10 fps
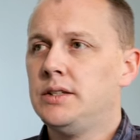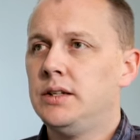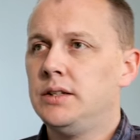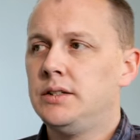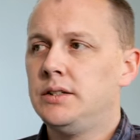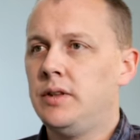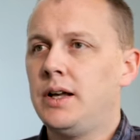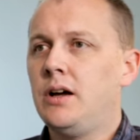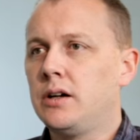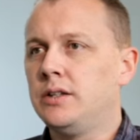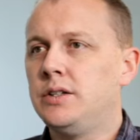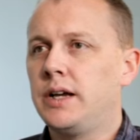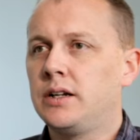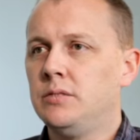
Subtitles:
that that architect